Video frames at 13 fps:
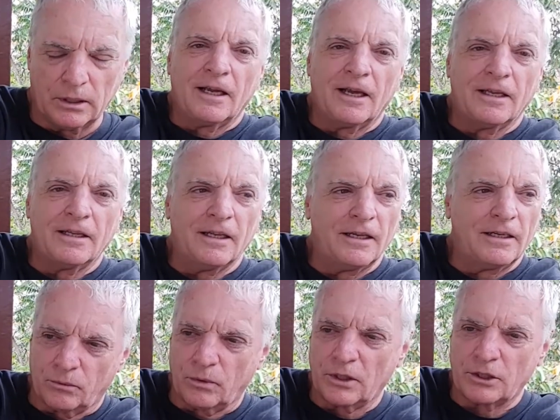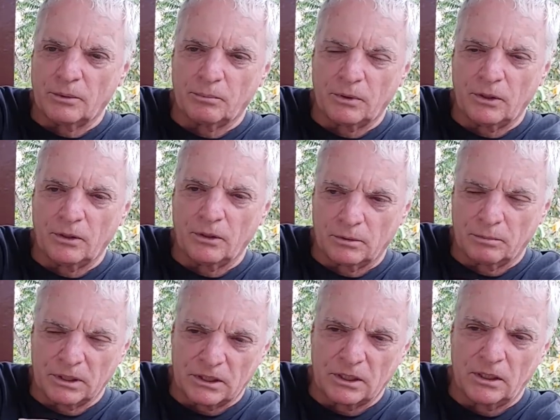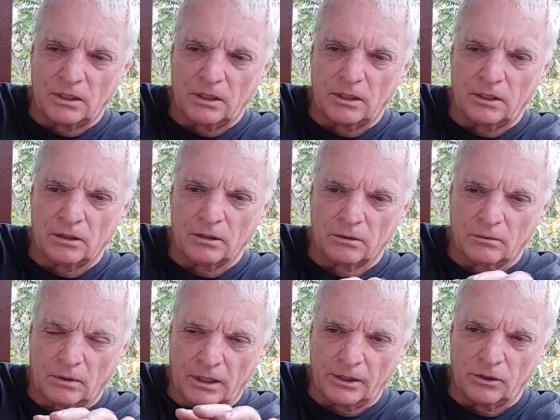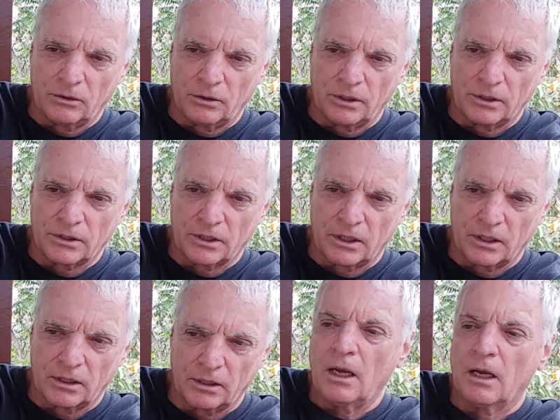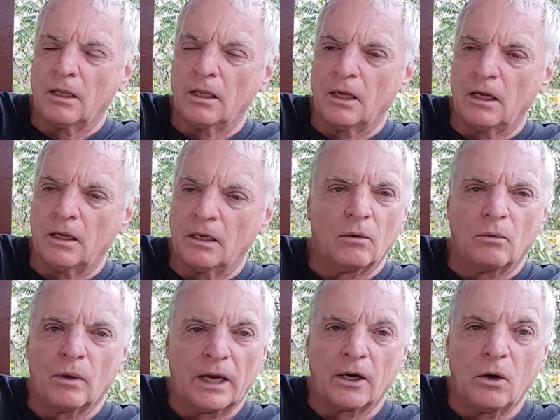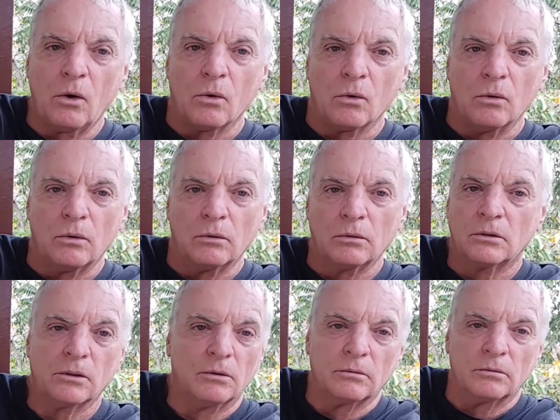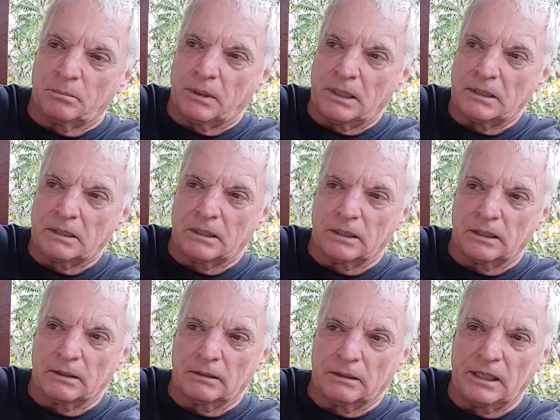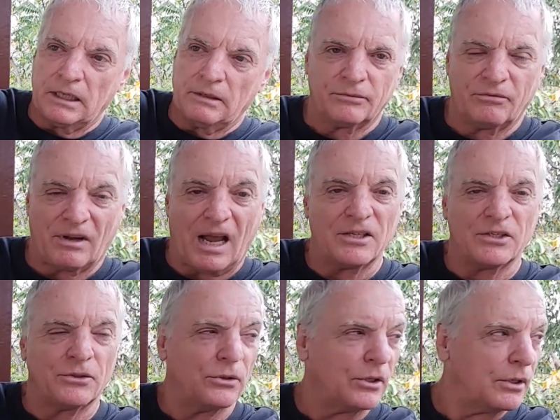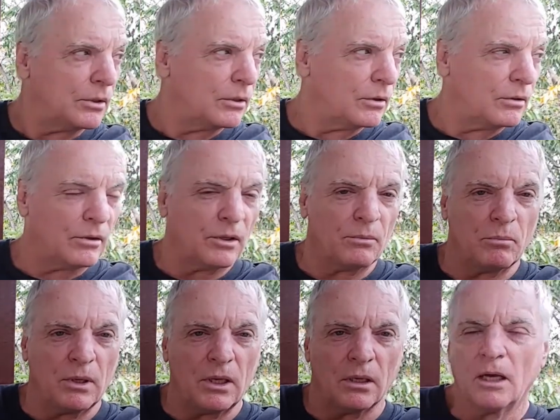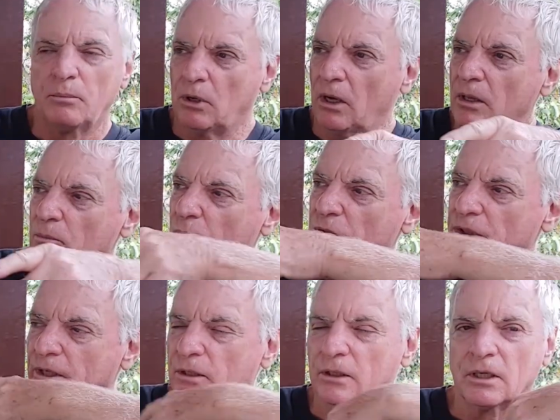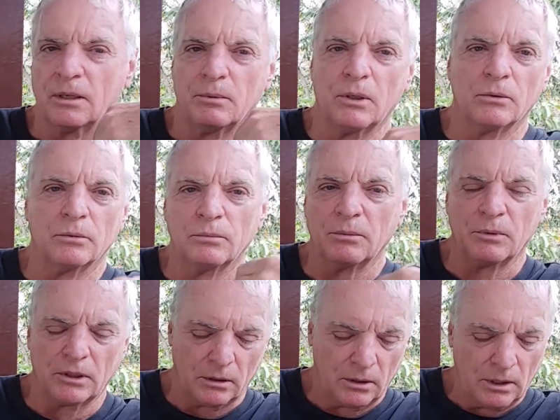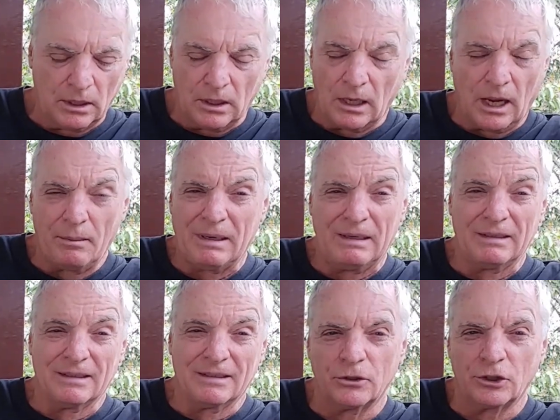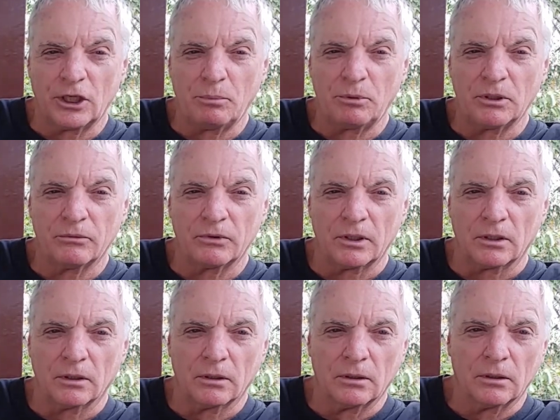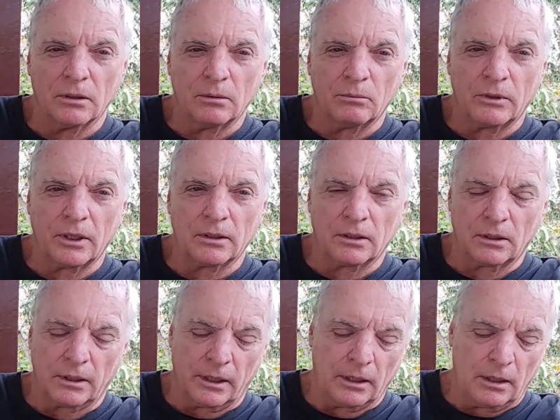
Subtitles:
And then rush up here, be seated here while I do this thing. And then when I go to basically leave faster than me and be on the motorcycle and come out and meet me. I mean, shape-shifting practically.